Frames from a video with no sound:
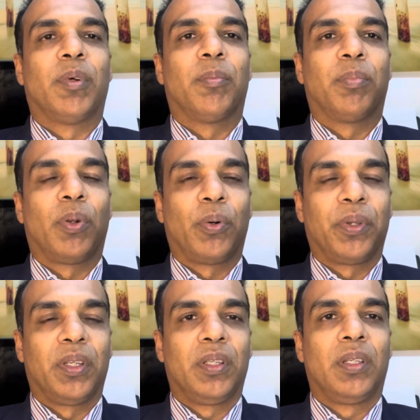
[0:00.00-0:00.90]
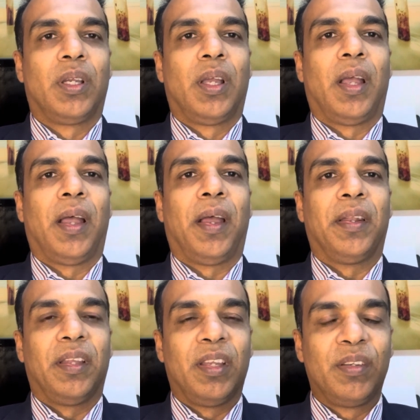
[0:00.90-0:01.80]
employee, and
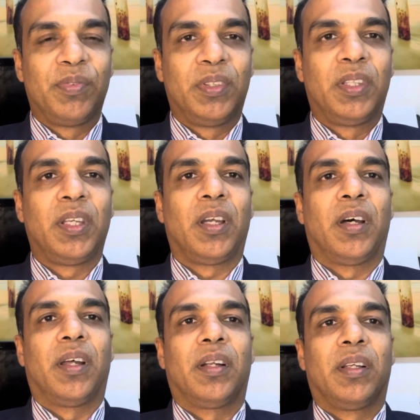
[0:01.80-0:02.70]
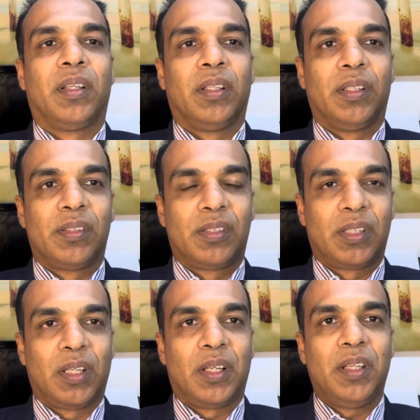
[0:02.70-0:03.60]
if their
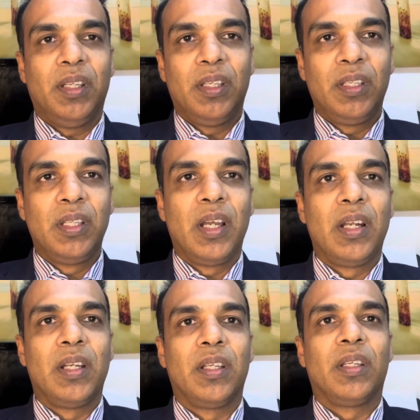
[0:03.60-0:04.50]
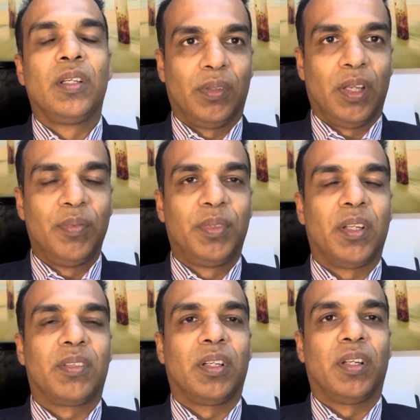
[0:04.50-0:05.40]
salary yearly, if their
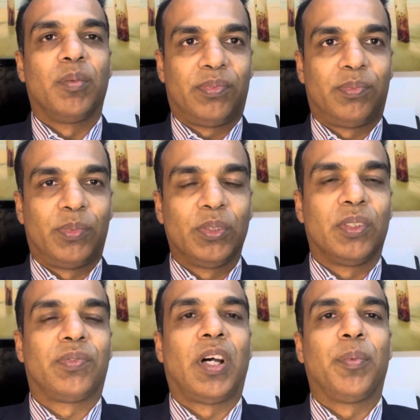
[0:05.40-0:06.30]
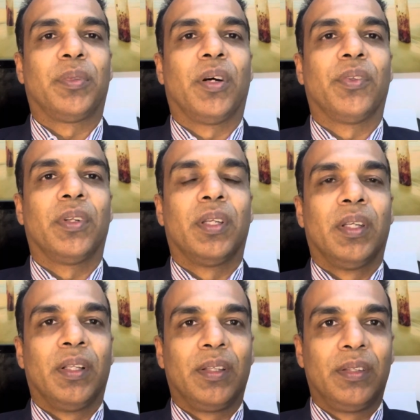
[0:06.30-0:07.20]
salary more than 5,000,
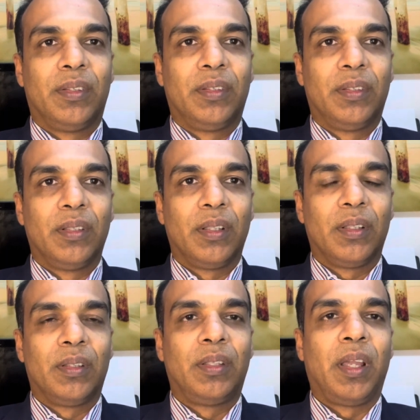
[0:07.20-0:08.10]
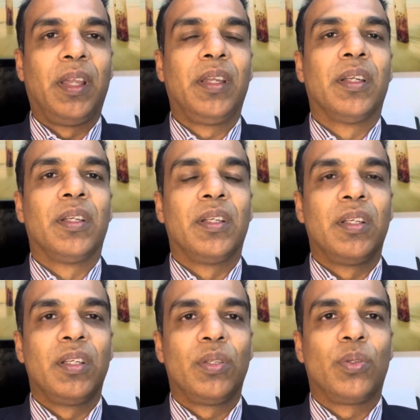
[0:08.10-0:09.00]
they
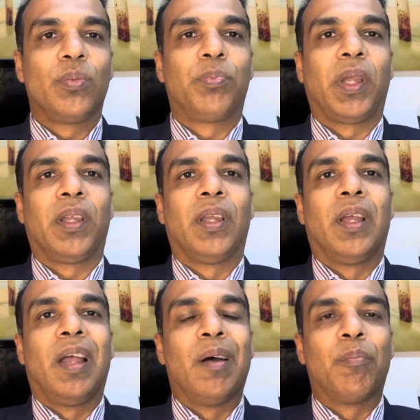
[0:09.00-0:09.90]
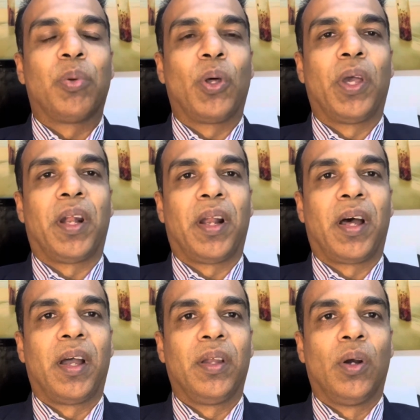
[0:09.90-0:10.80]
need to pay employer
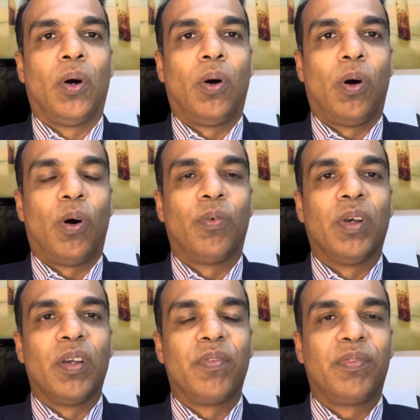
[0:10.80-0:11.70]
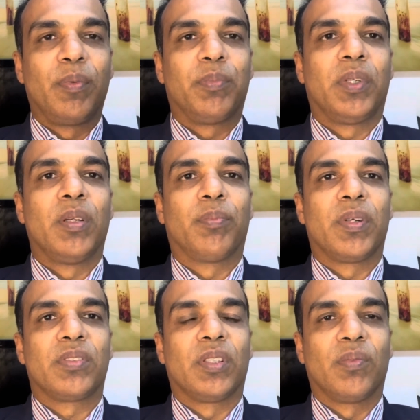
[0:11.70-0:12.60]
NI of
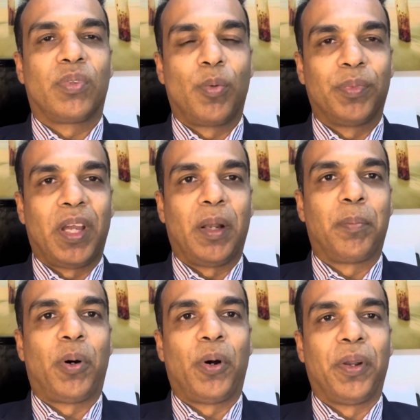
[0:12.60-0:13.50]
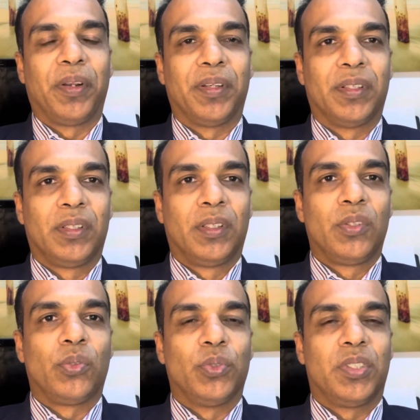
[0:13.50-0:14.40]
15% from that point.
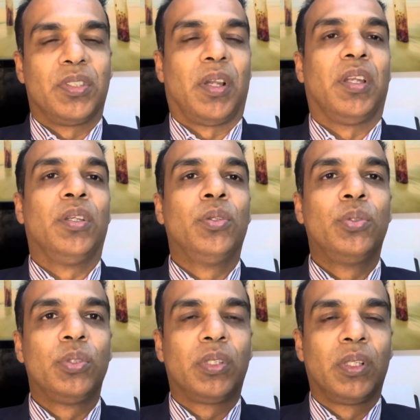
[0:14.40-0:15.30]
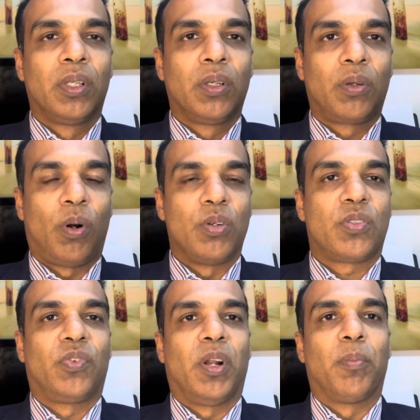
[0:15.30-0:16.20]
So it is a huge cost
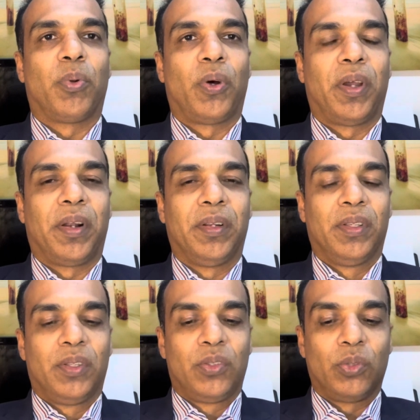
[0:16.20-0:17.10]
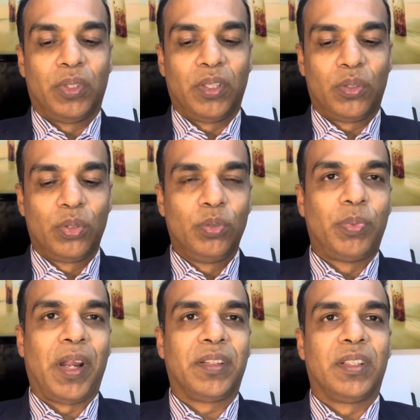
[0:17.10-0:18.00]
for employer. So there are the two
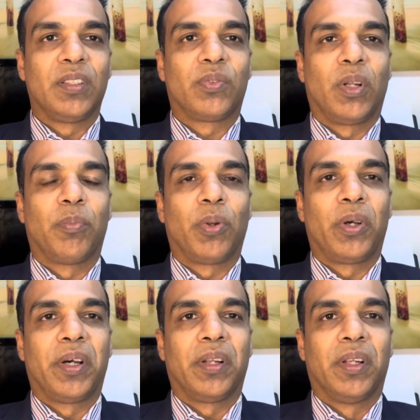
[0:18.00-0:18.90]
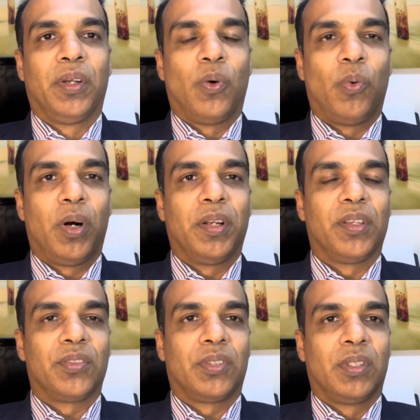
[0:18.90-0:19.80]
bad things for employer. One
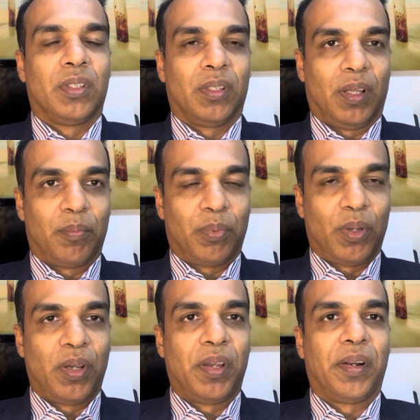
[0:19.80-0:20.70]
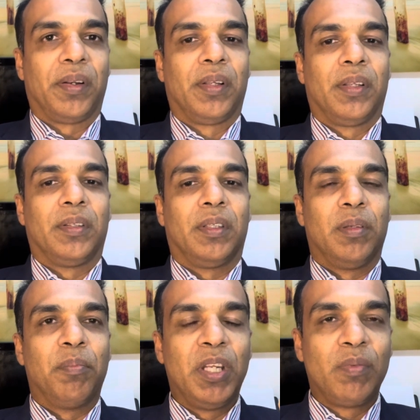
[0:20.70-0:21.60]
is employer, the
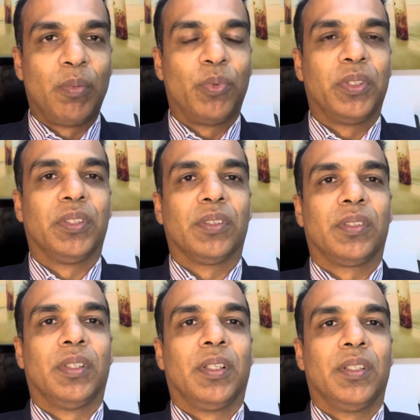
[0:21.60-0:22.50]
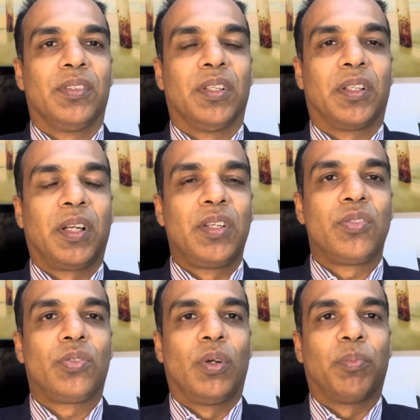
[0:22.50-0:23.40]
minimum wages is increased,
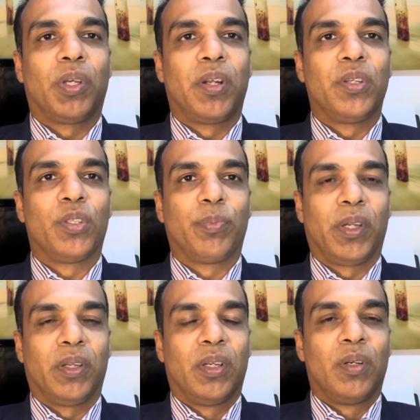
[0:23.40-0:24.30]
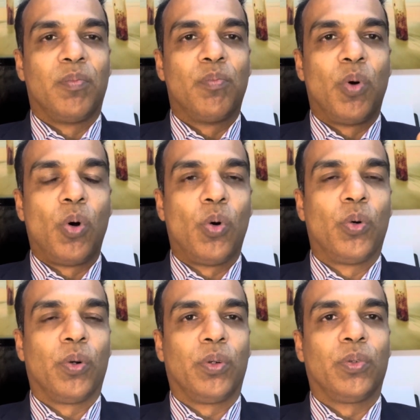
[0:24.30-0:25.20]
so employer need to pay
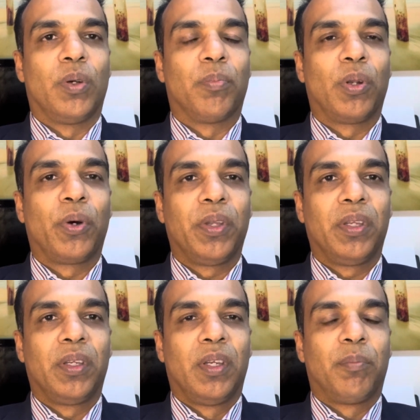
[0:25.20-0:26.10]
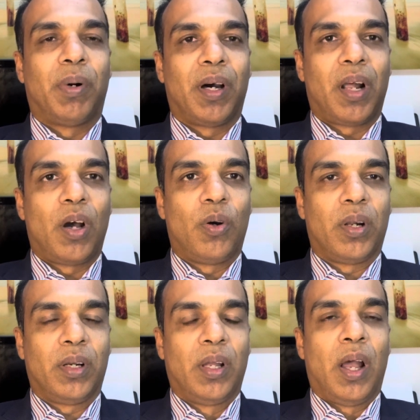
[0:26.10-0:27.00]
more to employee per
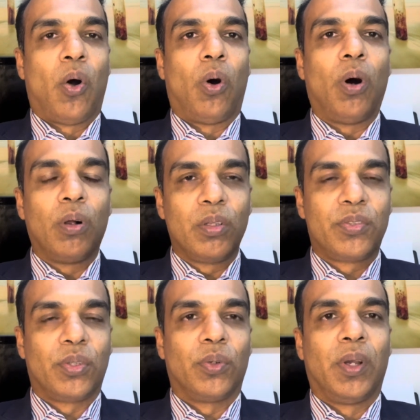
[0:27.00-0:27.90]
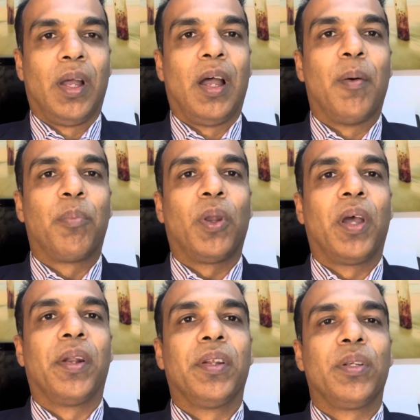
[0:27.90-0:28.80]
hour. Also,
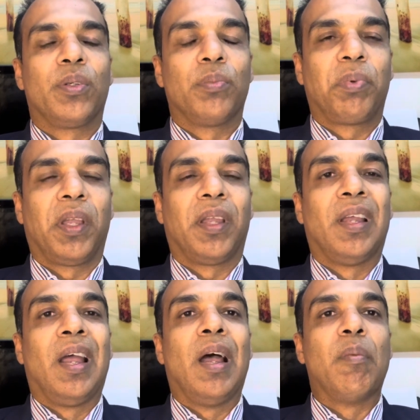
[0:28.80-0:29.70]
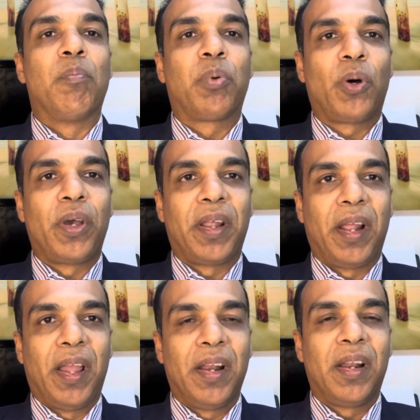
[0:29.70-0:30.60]
employer need to pay employer
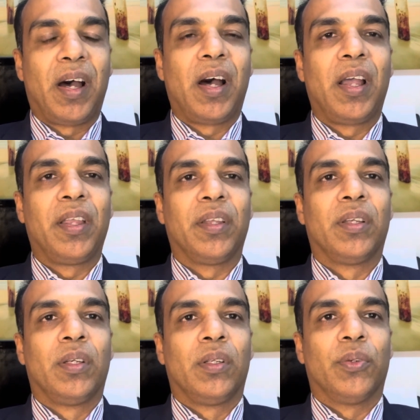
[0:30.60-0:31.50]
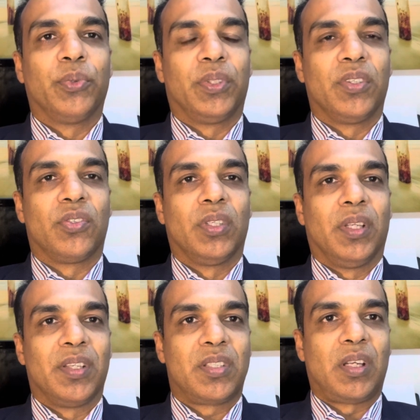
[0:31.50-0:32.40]
NI, which is
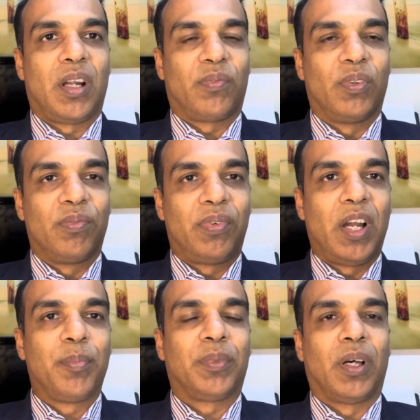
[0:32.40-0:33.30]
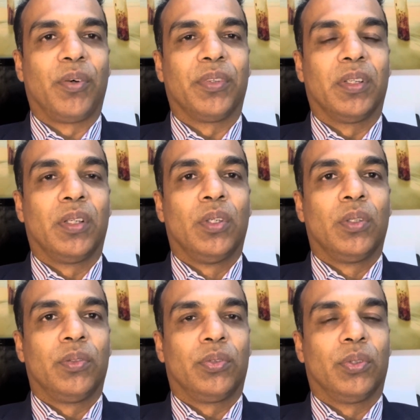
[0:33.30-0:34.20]
start from 5,000.
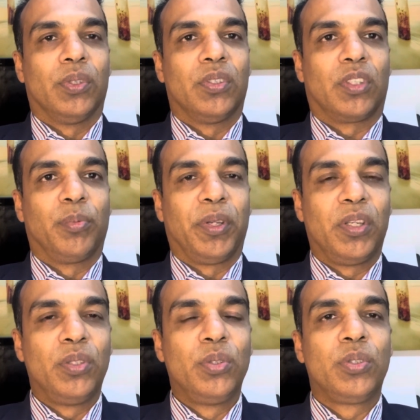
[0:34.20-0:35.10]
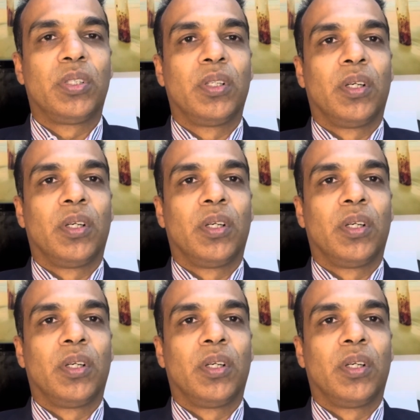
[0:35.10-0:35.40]
So it's going to be huge